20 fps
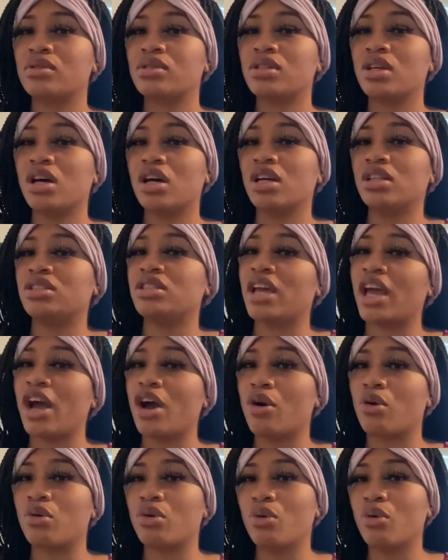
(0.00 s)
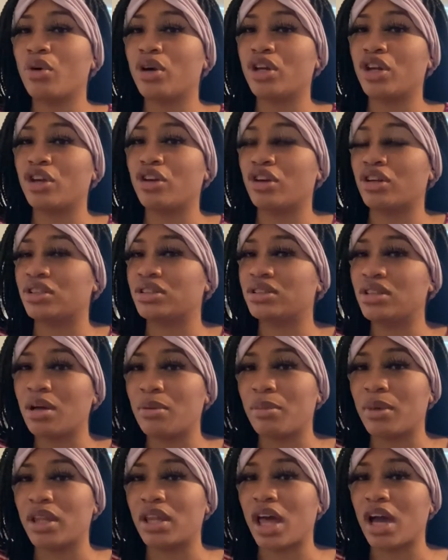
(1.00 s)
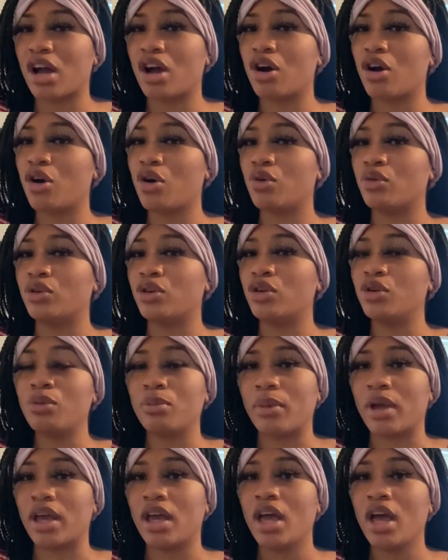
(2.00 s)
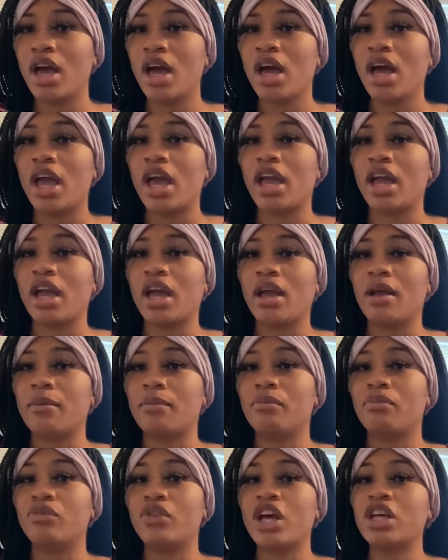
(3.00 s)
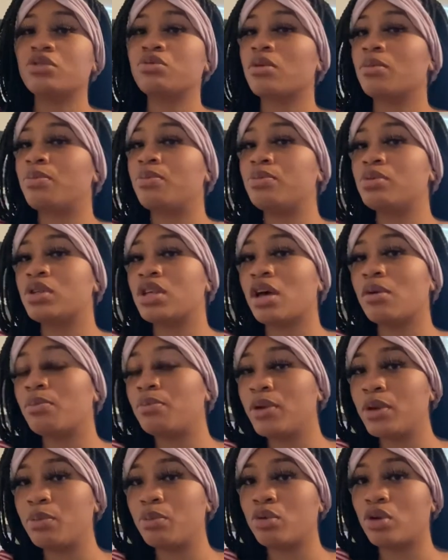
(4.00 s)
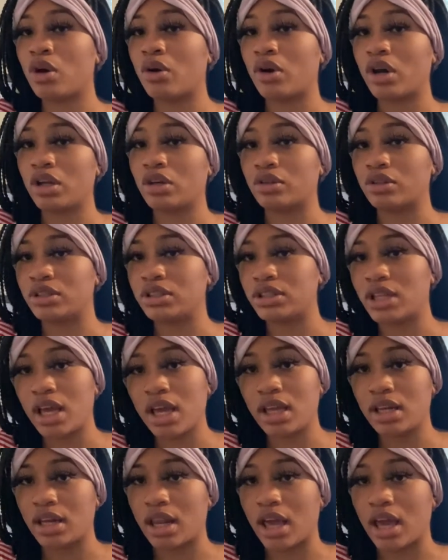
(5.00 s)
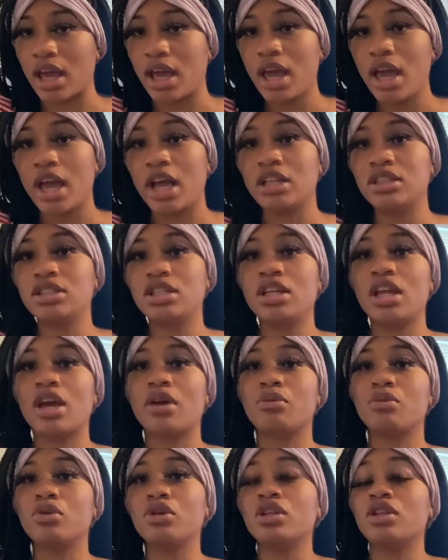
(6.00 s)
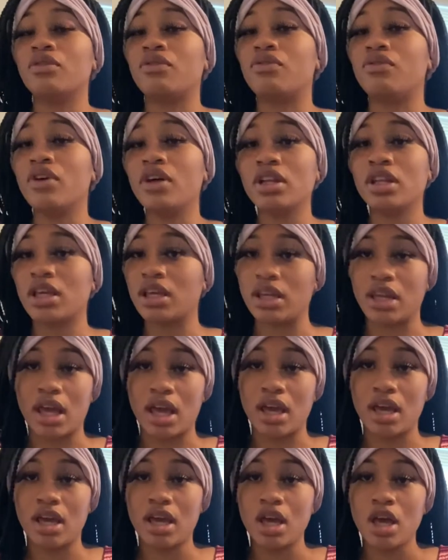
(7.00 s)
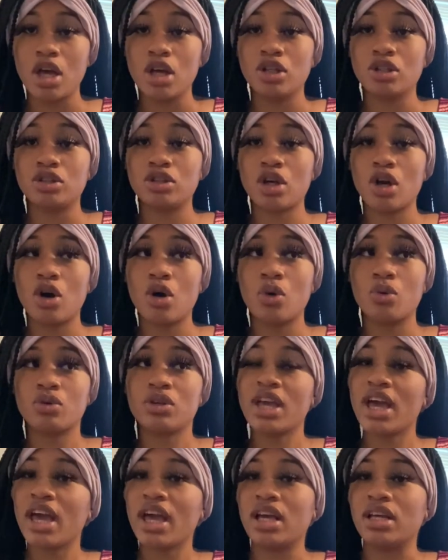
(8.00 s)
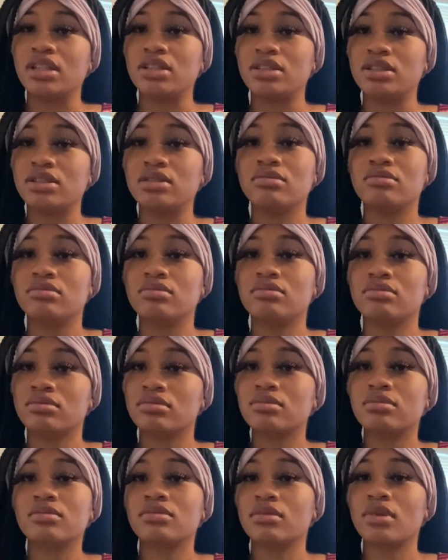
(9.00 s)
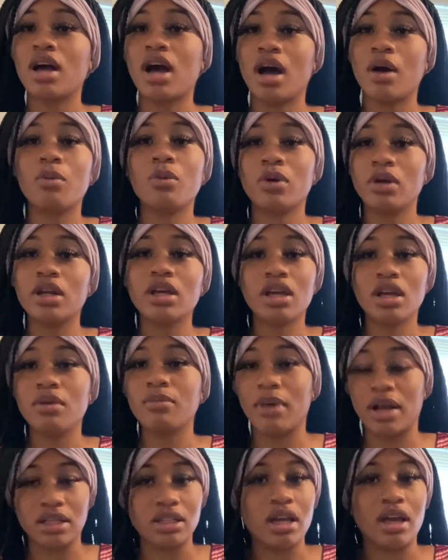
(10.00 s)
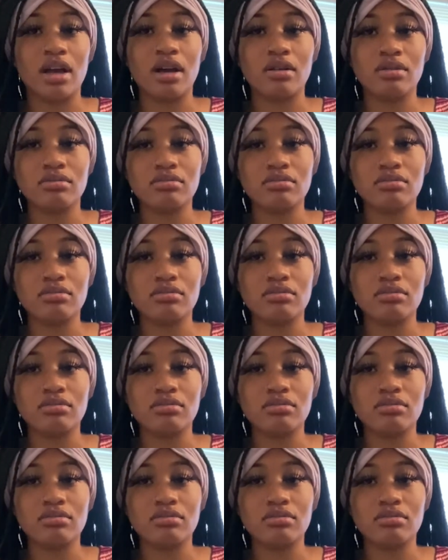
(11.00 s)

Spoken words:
a child growing in your stomach, like a whole human. And that's what some people don't understand, that until they really feeling that. So yes, I wanted to keep my child.